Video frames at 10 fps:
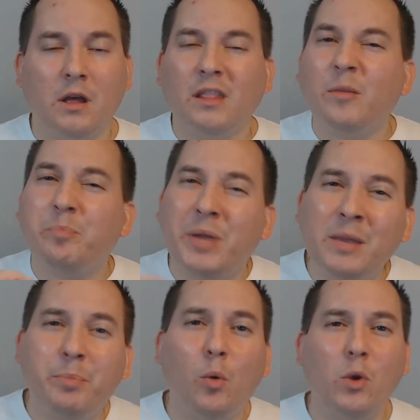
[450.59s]
The
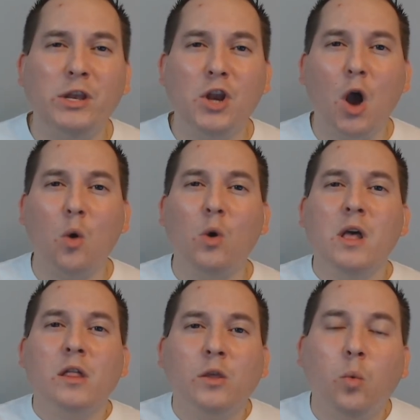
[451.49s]
people we know,
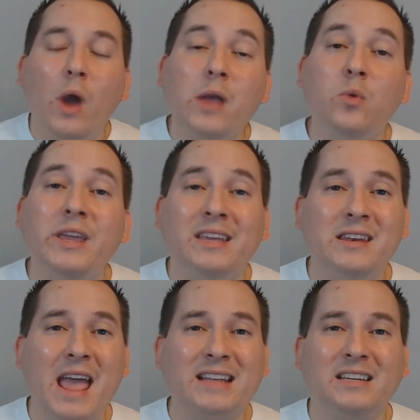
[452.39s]
the way we
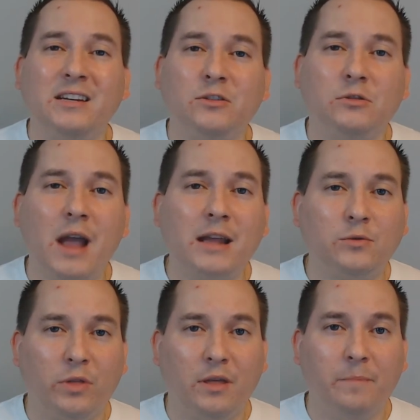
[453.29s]
connect and interact
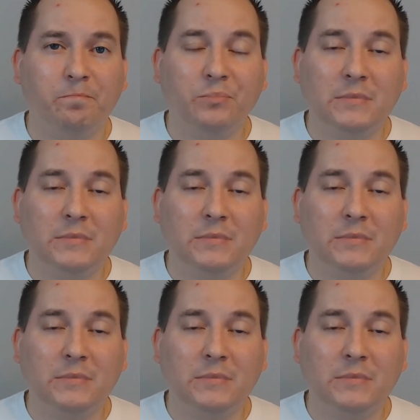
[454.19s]
with them.